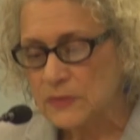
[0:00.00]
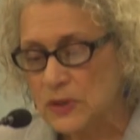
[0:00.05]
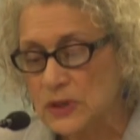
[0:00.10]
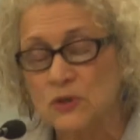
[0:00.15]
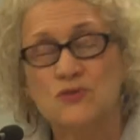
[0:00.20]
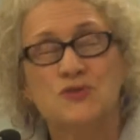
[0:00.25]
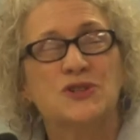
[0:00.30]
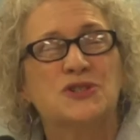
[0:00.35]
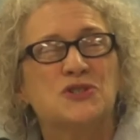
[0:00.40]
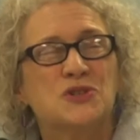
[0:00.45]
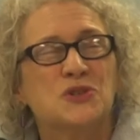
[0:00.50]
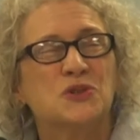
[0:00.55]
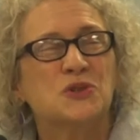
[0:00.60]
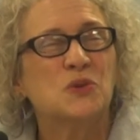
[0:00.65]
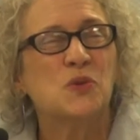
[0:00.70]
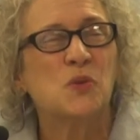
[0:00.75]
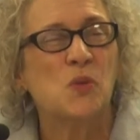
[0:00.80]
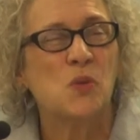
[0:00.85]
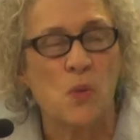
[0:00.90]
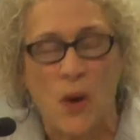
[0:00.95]
The original
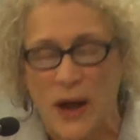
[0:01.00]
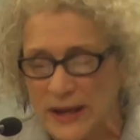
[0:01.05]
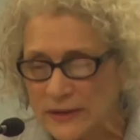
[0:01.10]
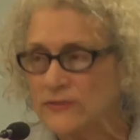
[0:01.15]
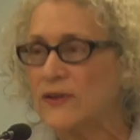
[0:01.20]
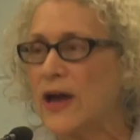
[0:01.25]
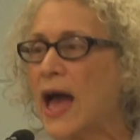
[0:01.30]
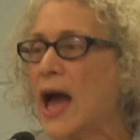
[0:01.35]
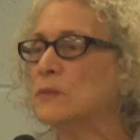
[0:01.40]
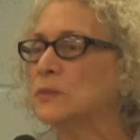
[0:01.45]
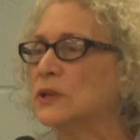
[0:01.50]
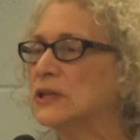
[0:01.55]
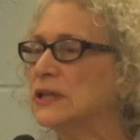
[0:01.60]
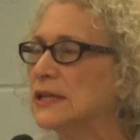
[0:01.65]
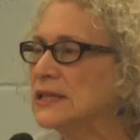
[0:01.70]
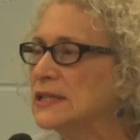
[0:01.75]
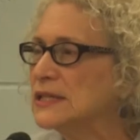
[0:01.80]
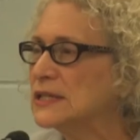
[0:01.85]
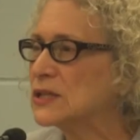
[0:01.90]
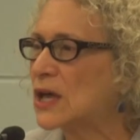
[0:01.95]
white
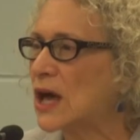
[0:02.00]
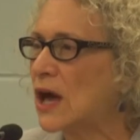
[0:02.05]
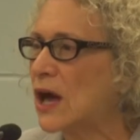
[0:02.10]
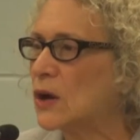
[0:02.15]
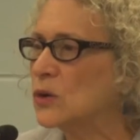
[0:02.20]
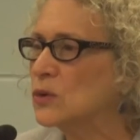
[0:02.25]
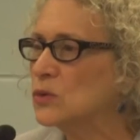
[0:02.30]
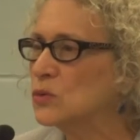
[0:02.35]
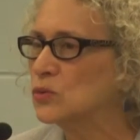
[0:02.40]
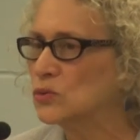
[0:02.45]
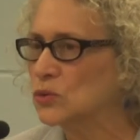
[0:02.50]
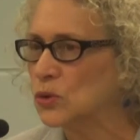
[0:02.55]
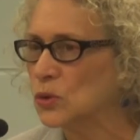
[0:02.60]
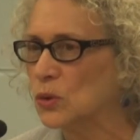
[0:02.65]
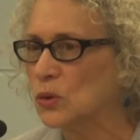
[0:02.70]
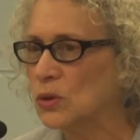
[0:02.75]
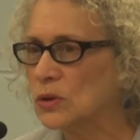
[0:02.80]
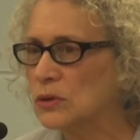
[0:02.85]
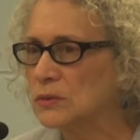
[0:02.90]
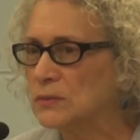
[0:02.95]
families who
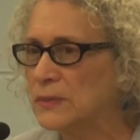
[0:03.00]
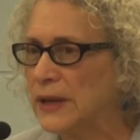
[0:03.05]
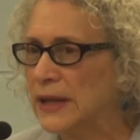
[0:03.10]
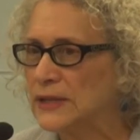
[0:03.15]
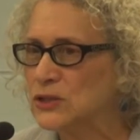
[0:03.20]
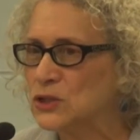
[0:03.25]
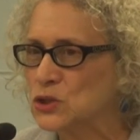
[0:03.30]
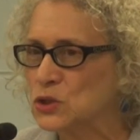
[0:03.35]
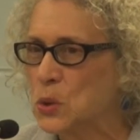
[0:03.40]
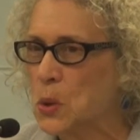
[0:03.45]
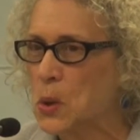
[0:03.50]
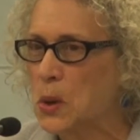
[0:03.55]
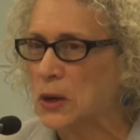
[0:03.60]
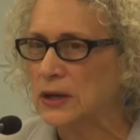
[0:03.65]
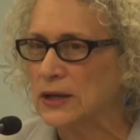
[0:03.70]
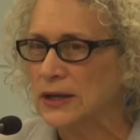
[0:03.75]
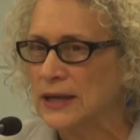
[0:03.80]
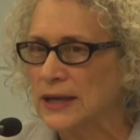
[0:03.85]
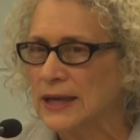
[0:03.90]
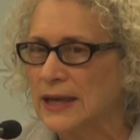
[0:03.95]
ruled made
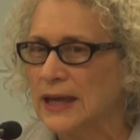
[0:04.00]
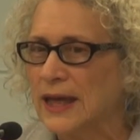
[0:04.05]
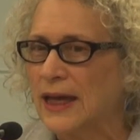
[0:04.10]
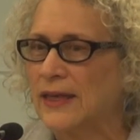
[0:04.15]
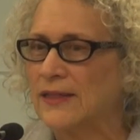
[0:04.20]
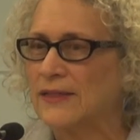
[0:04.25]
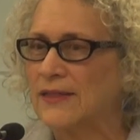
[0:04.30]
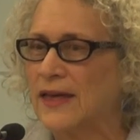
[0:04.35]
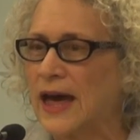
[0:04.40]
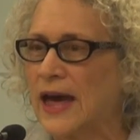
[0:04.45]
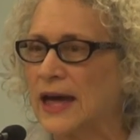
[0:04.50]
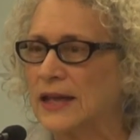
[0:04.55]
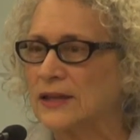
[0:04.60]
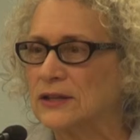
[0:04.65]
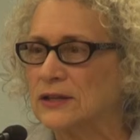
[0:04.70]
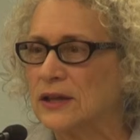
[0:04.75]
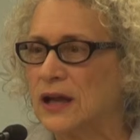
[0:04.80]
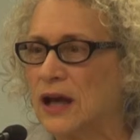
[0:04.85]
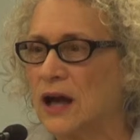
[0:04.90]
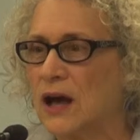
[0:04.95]
sure that
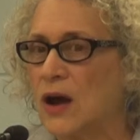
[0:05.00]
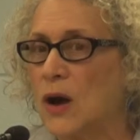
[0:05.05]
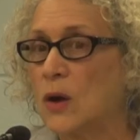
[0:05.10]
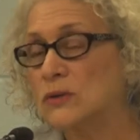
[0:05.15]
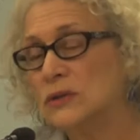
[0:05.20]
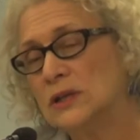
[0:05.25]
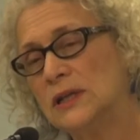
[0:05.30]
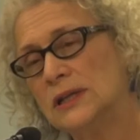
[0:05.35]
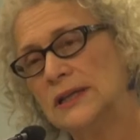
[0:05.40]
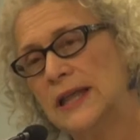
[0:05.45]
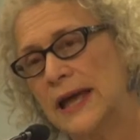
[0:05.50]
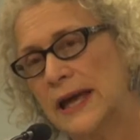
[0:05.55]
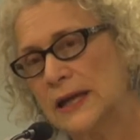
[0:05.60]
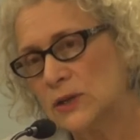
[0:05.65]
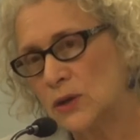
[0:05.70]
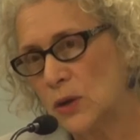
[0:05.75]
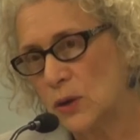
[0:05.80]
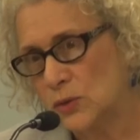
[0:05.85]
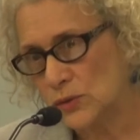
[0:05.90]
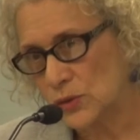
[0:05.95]
only
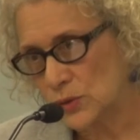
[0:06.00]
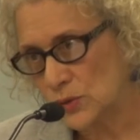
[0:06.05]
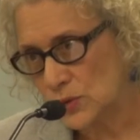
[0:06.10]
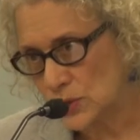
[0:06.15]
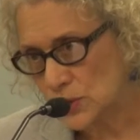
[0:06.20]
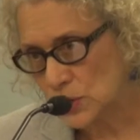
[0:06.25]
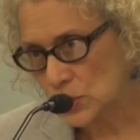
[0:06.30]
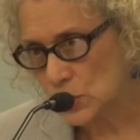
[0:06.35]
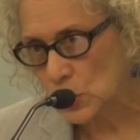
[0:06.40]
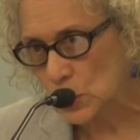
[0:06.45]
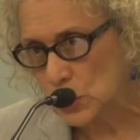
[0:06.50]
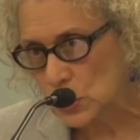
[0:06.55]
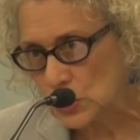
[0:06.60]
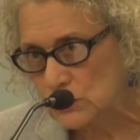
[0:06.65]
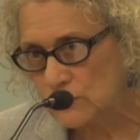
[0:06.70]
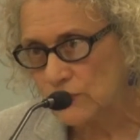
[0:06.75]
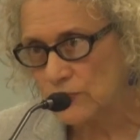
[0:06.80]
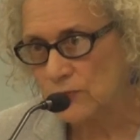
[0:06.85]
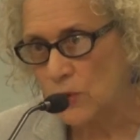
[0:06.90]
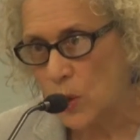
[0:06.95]
landowners
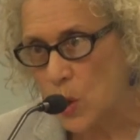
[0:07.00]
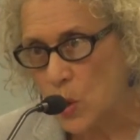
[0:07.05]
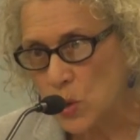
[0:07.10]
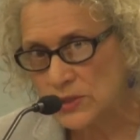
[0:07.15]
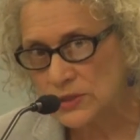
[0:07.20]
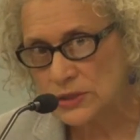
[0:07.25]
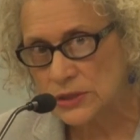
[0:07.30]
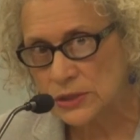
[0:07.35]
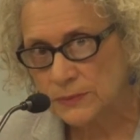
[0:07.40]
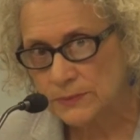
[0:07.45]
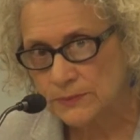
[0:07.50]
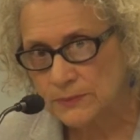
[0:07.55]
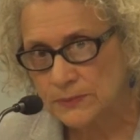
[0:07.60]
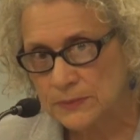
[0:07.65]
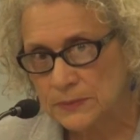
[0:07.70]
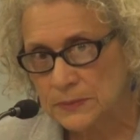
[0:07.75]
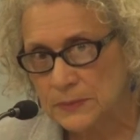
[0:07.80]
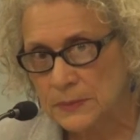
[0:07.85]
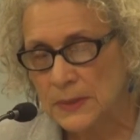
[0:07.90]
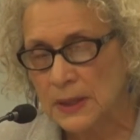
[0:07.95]
could vote
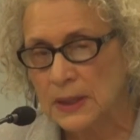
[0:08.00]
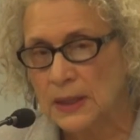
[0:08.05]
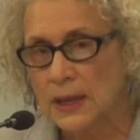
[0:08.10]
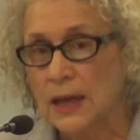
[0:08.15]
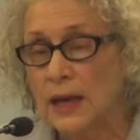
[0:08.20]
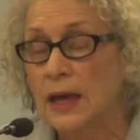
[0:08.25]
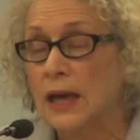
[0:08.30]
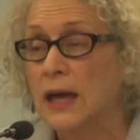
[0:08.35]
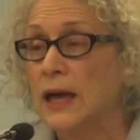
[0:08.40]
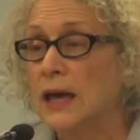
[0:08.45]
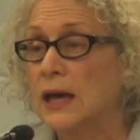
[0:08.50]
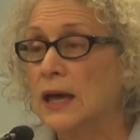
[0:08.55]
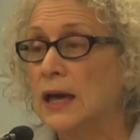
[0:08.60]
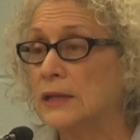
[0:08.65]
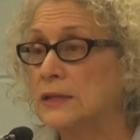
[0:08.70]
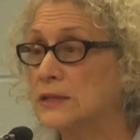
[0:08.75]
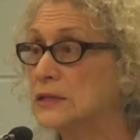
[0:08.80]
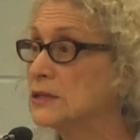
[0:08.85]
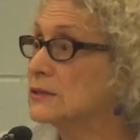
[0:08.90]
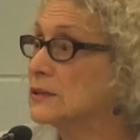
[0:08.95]

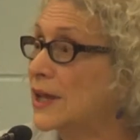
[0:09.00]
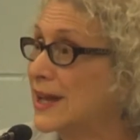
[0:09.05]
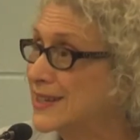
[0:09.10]
until